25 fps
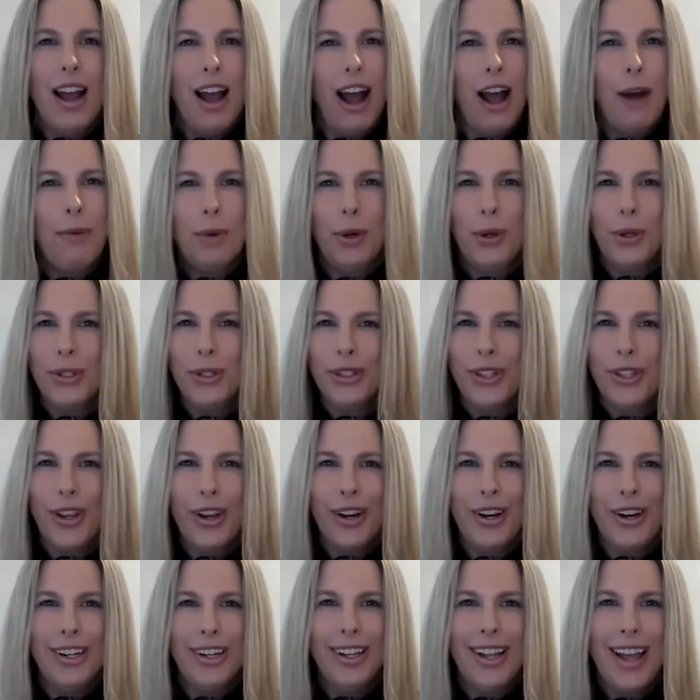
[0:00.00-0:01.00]
I'm also
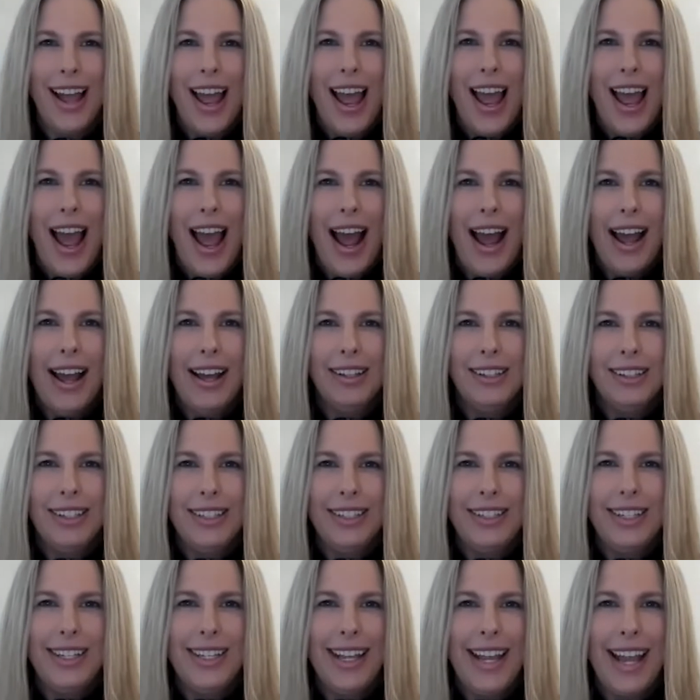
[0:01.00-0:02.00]
a
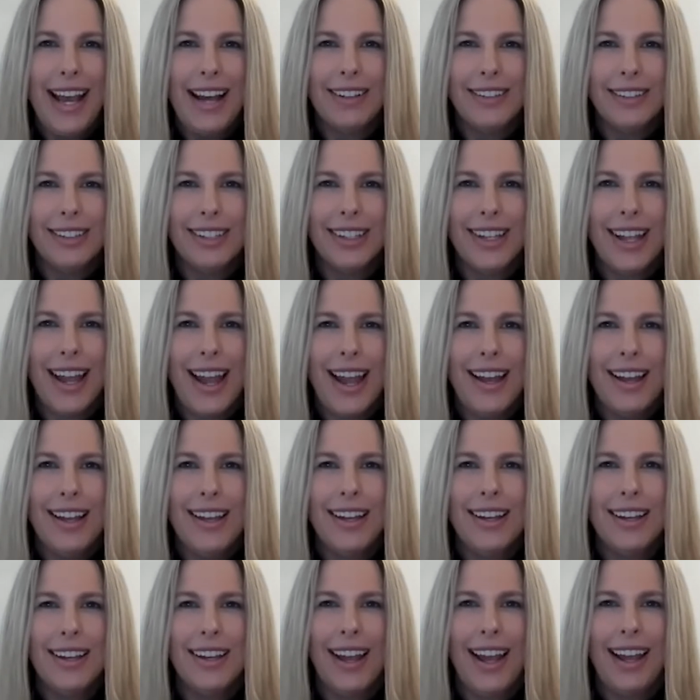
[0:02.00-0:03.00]
holistic counselor
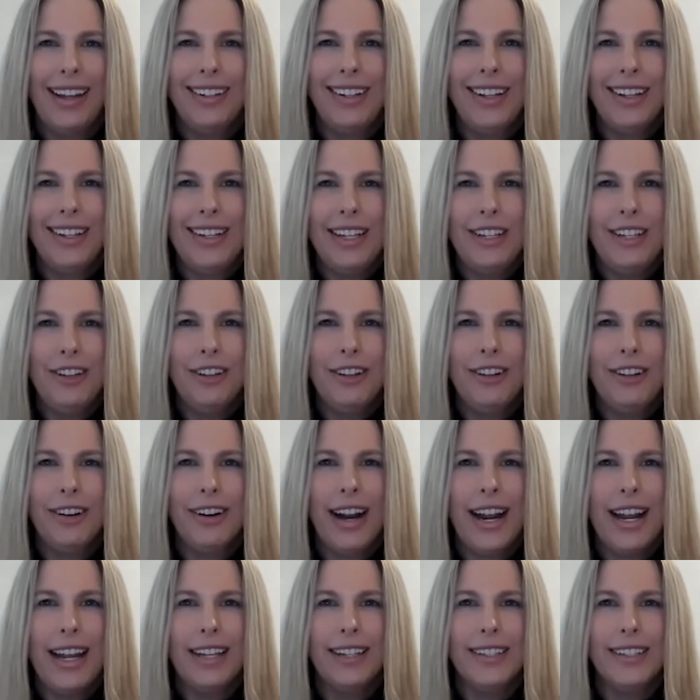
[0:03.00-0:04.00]
and can
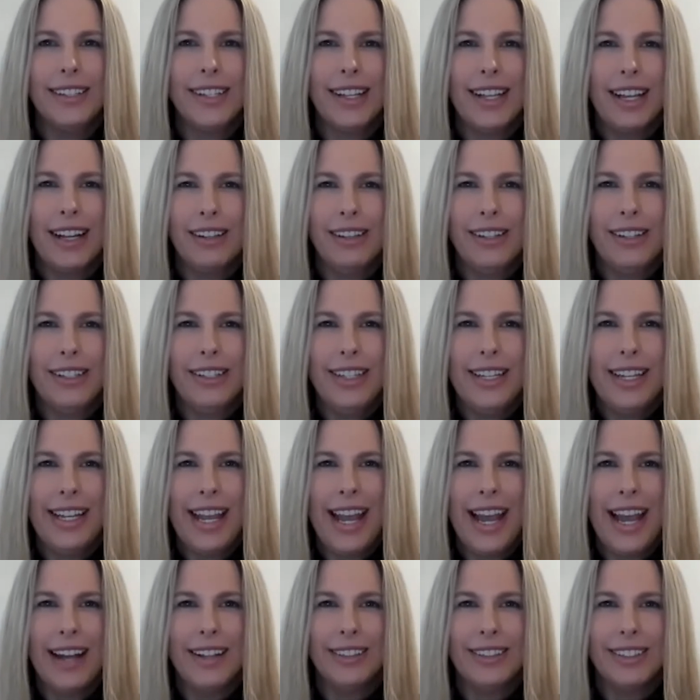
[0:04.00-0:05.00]
integrate holistic
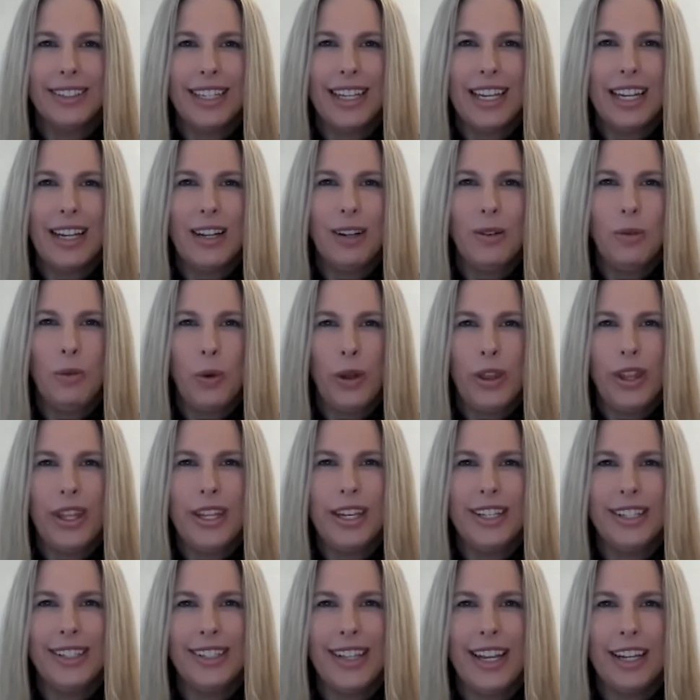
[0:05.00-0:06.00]
counseling
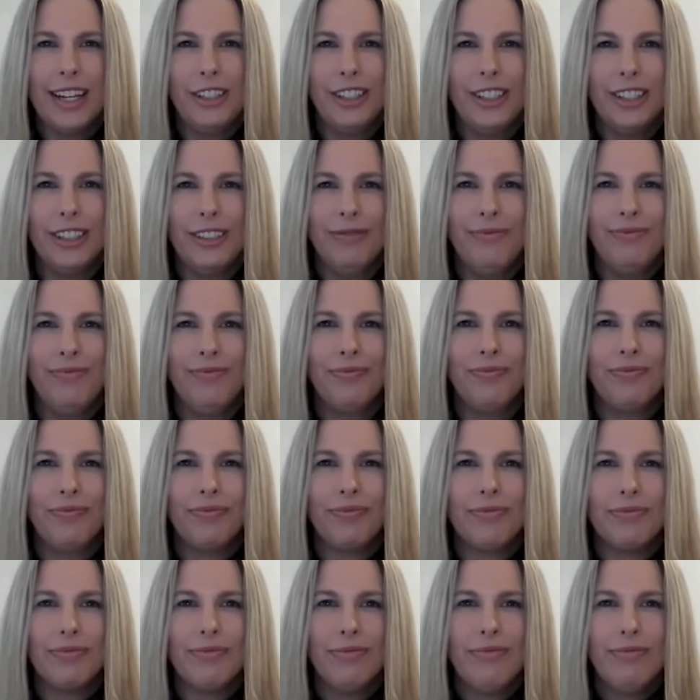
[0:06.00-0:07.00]
within a session.
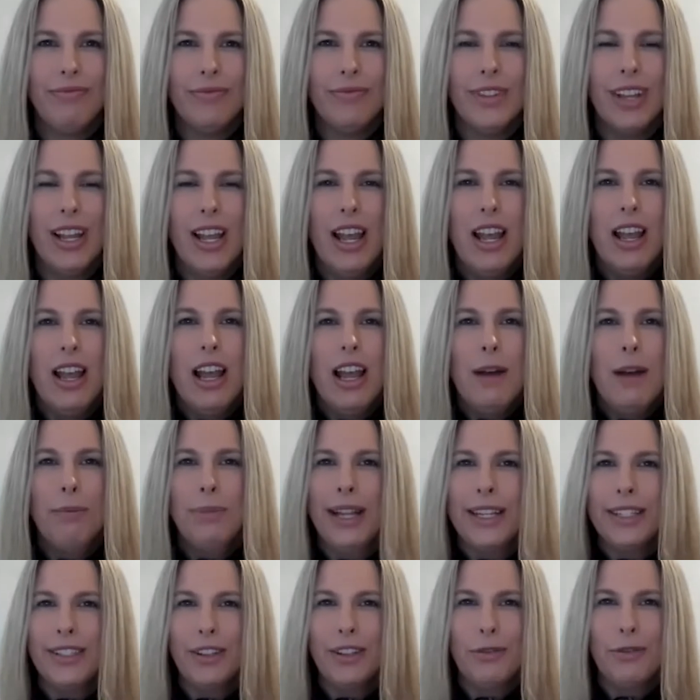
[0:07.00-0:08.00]

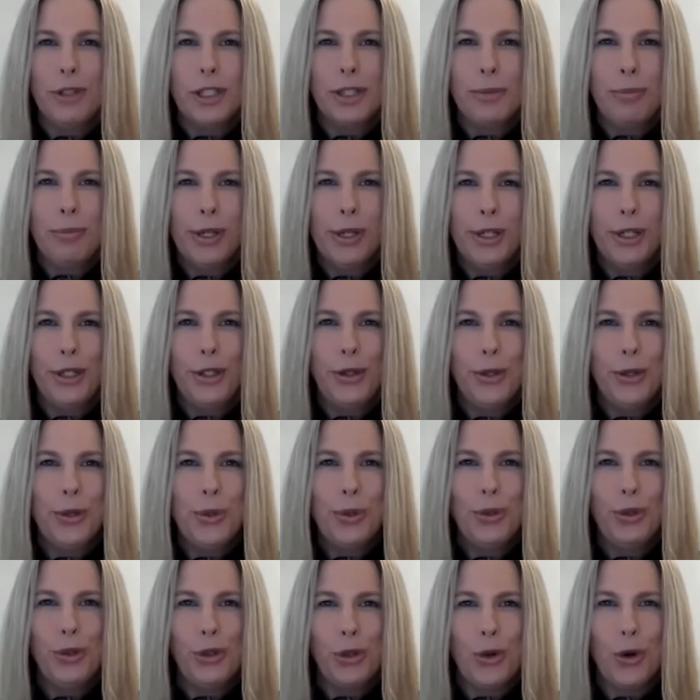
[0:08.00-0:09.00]
Plus, a
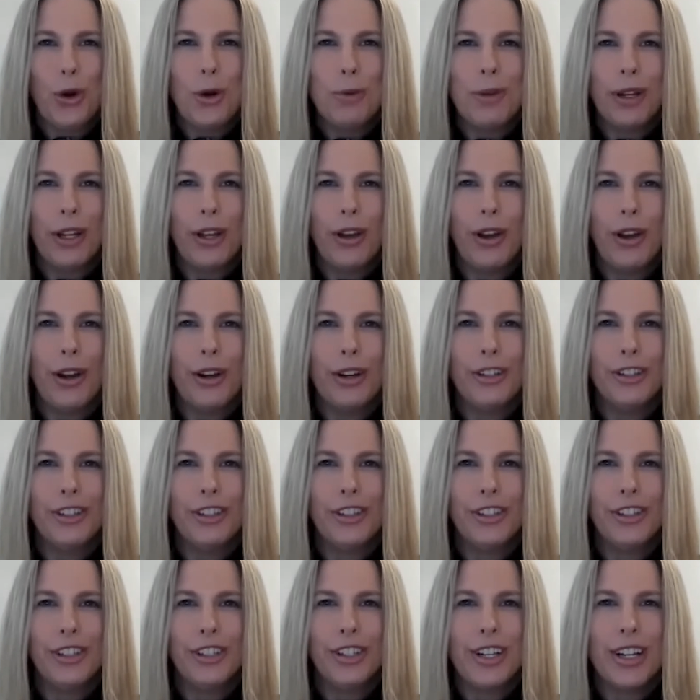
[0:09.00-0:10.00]
spiritual trauma
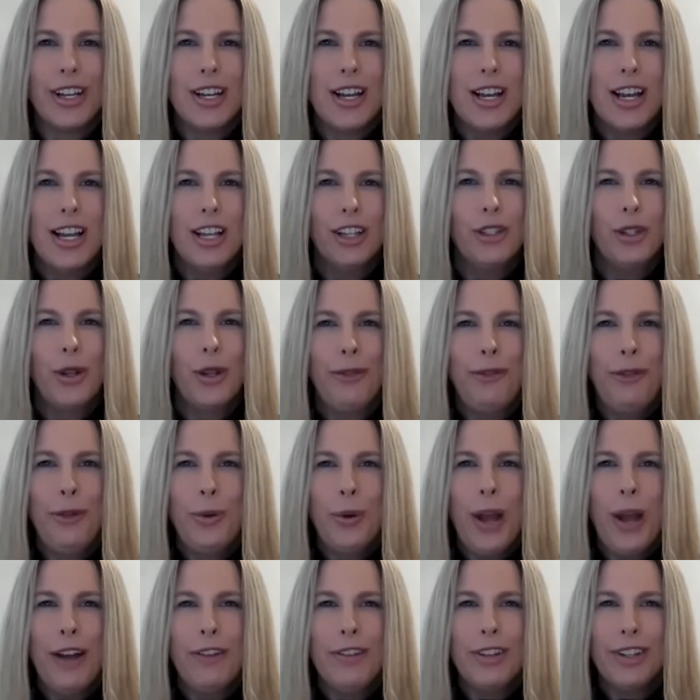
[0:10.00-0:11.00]
coach so if
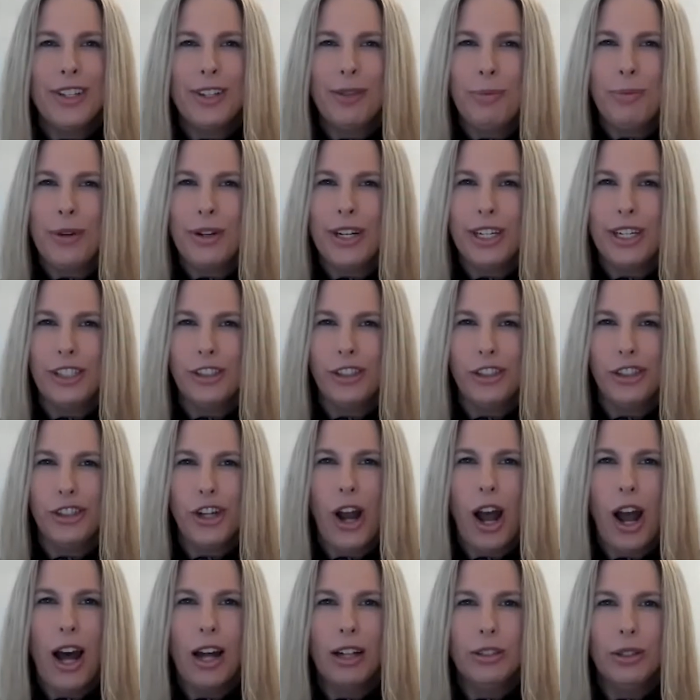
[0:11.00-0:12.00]
you have experienced
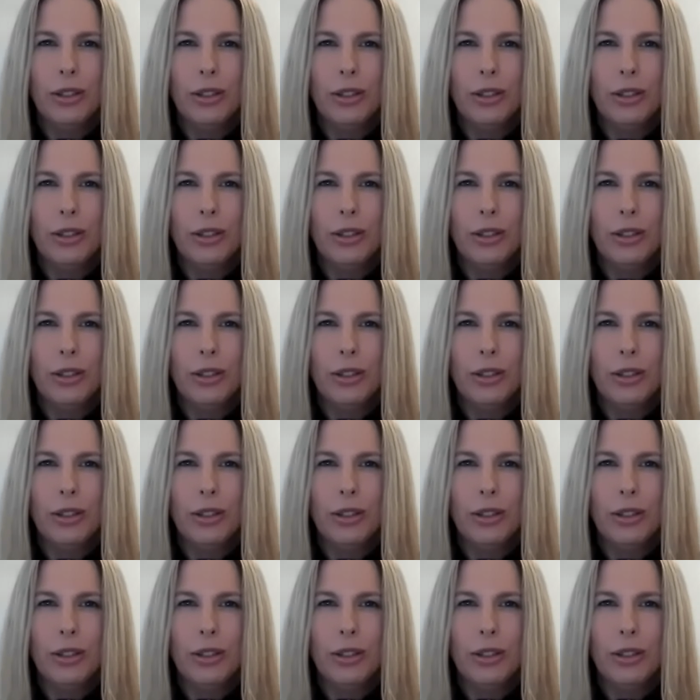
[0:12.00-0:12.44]
trauma